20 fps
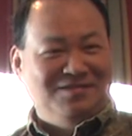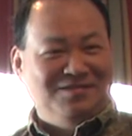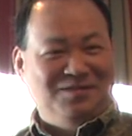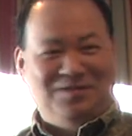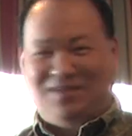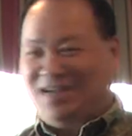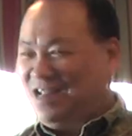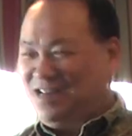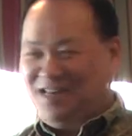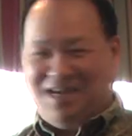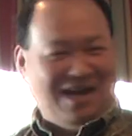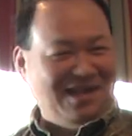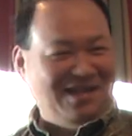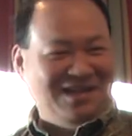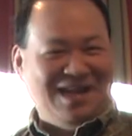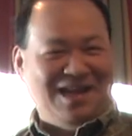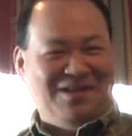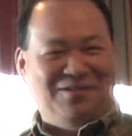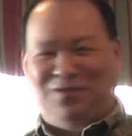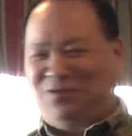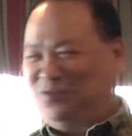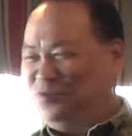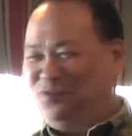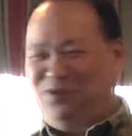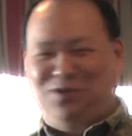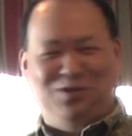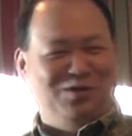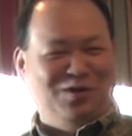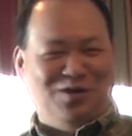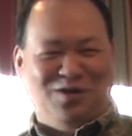You can cut and you
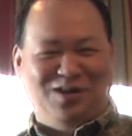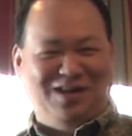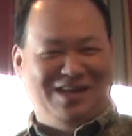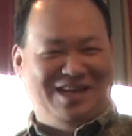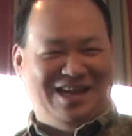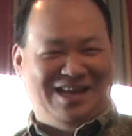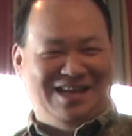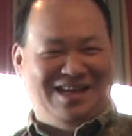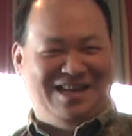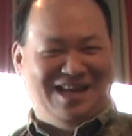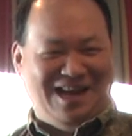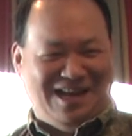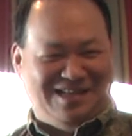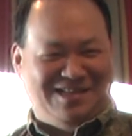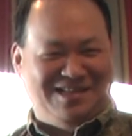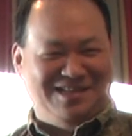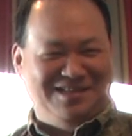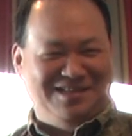know you can cut.